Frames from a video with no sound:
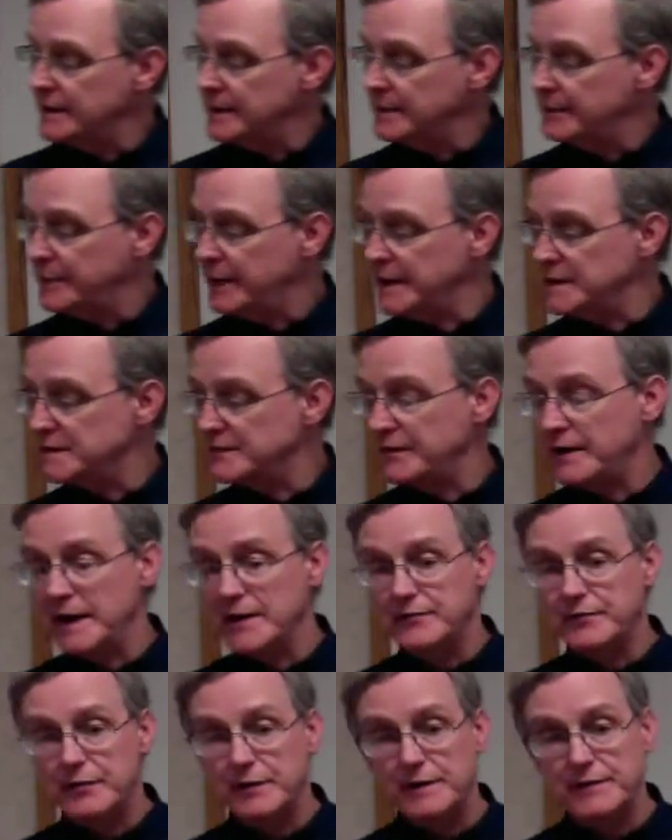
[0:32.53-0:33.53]
page
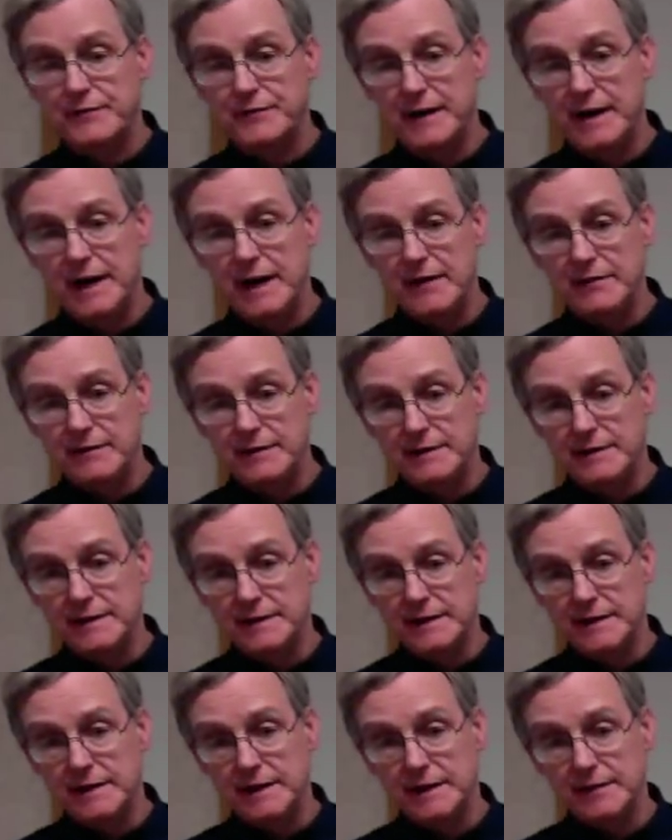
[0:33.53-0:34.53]
545 in
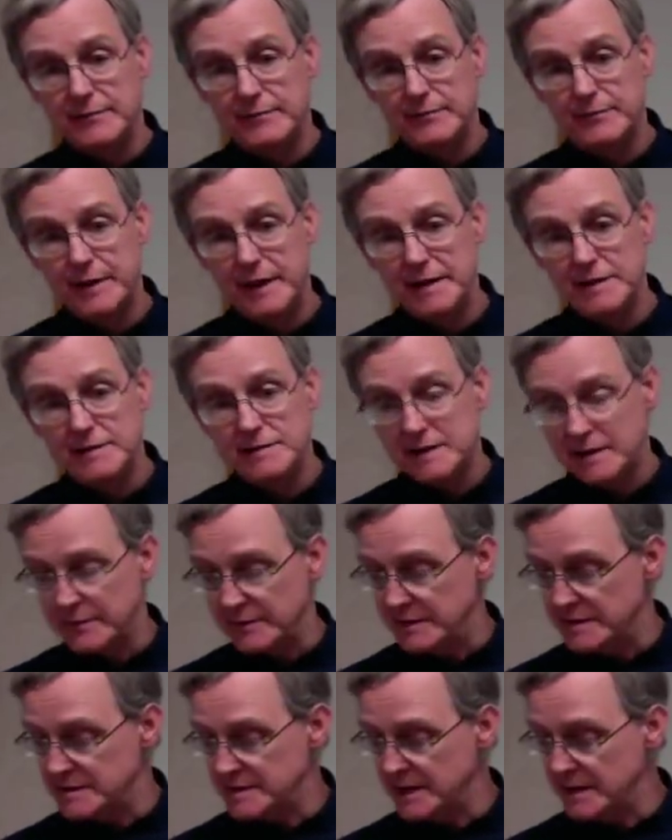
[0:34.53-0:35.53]
the pages I'm going
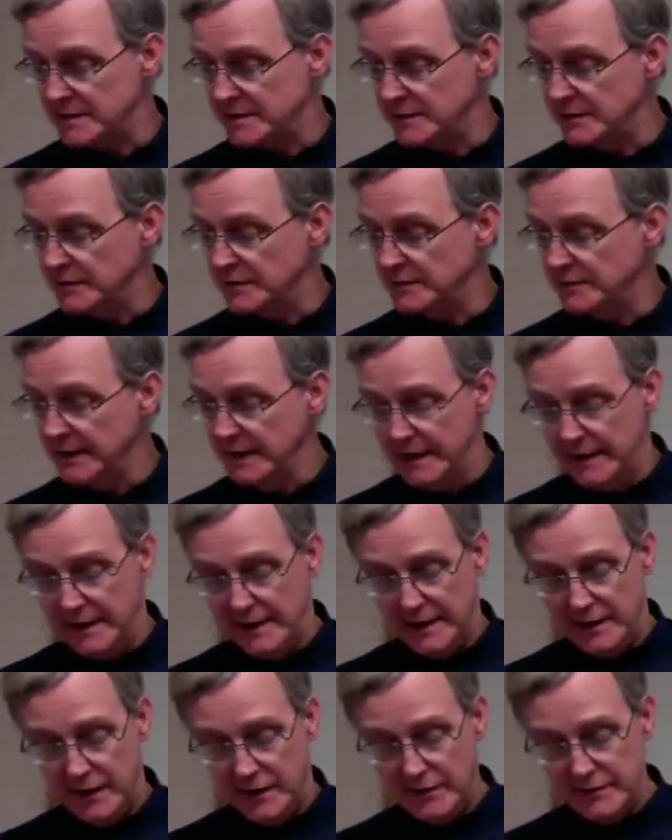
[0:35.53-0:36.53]
to send to you.
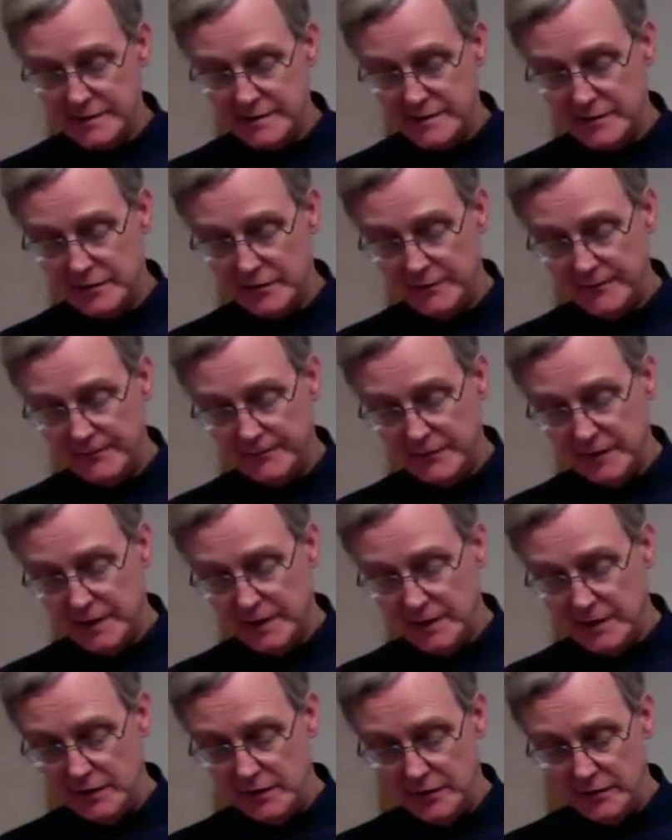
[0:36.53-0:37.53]
Also,
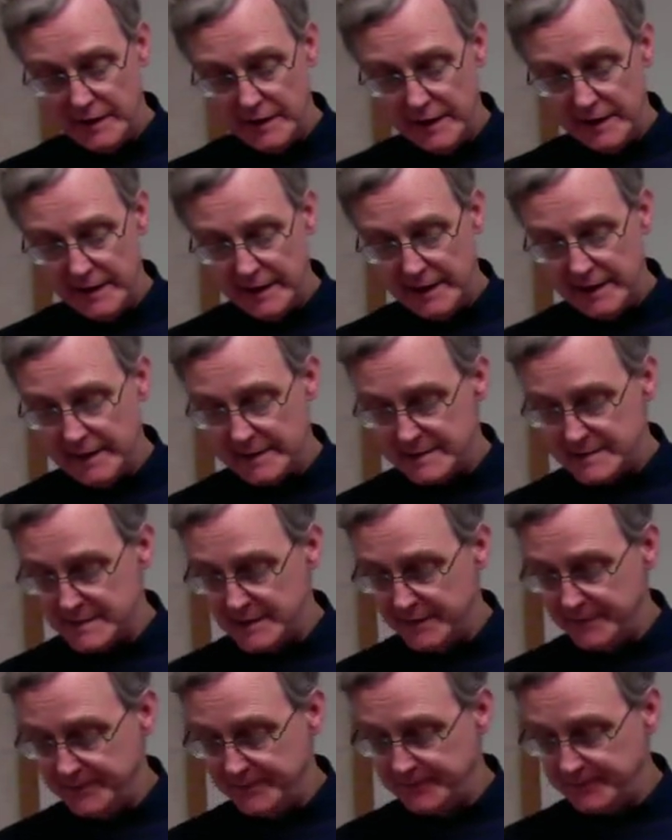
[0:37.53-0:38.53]
you can get
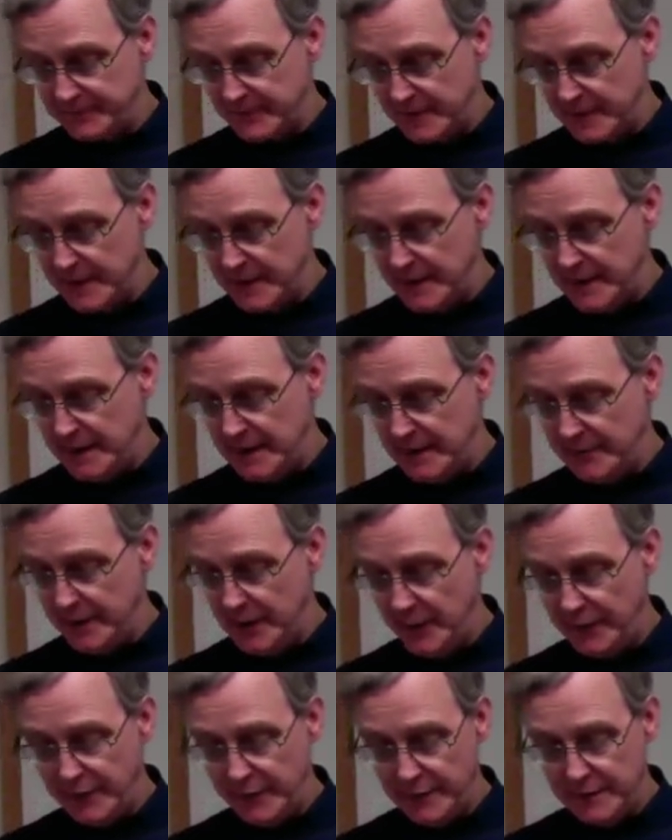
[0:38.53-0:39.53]
some
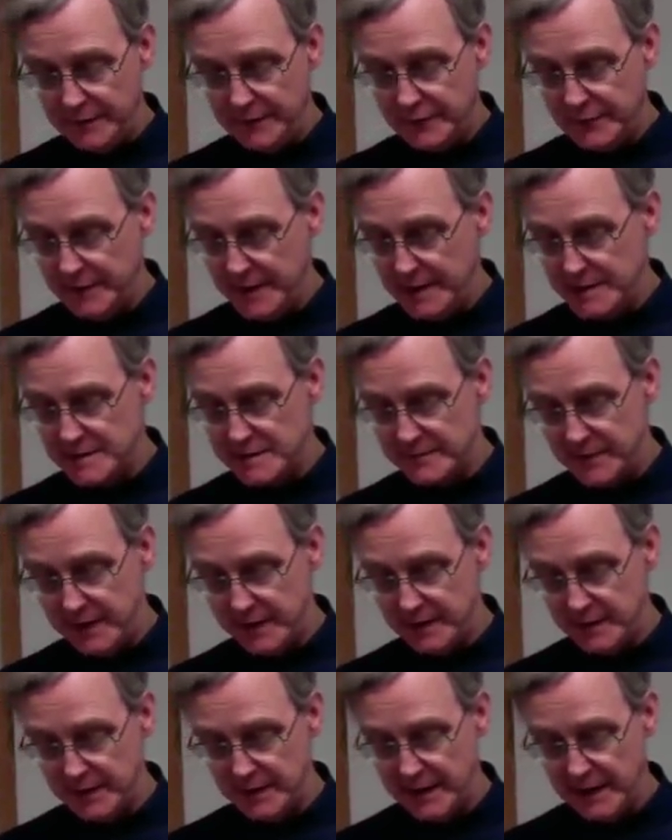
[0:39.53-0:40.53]
helpful information by
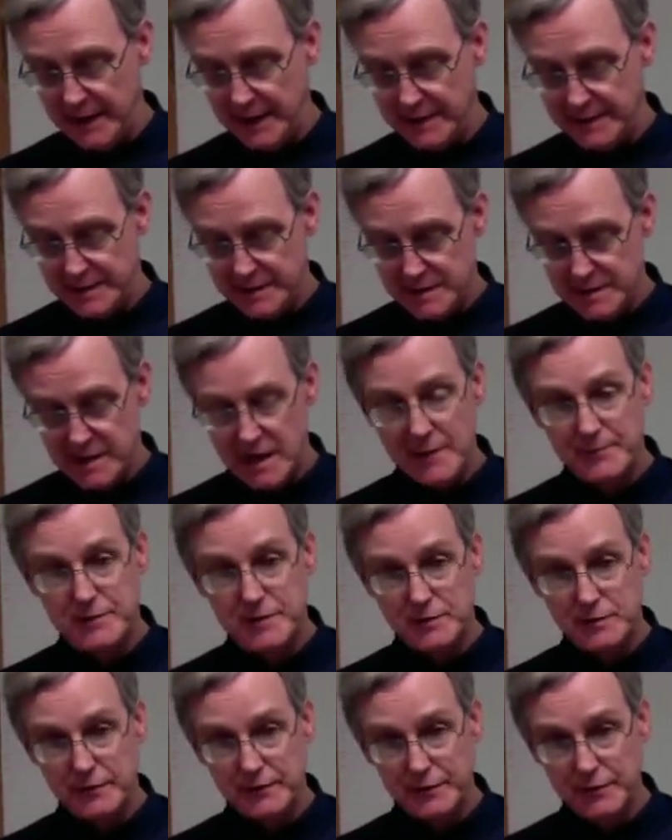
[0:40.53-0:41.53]
looking at the chapter
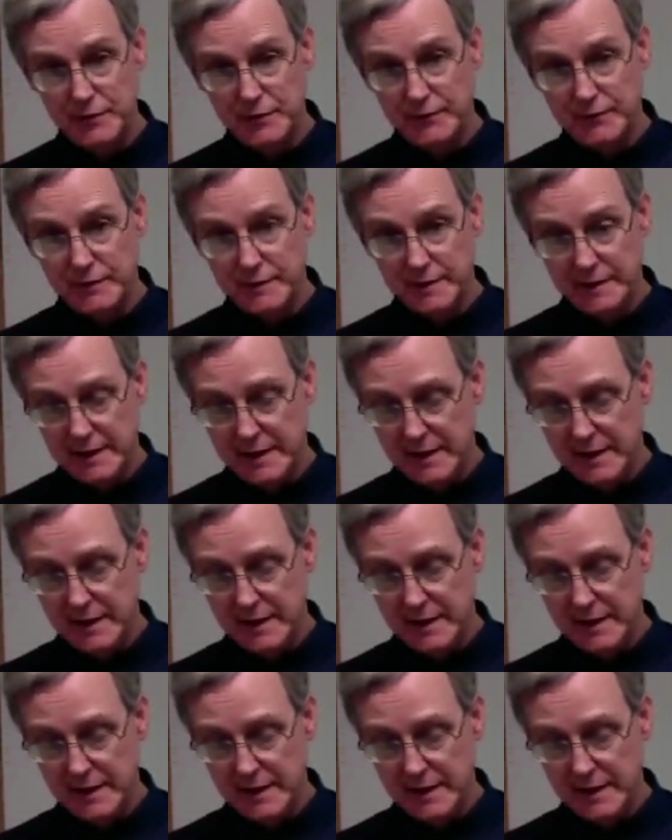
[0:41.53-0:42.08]
review for